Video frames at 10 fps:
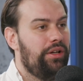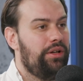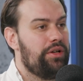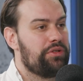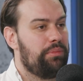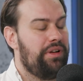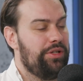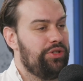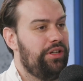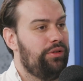the supply
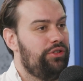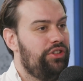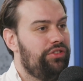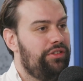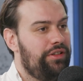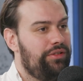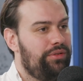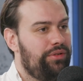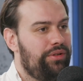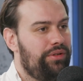chain logistics.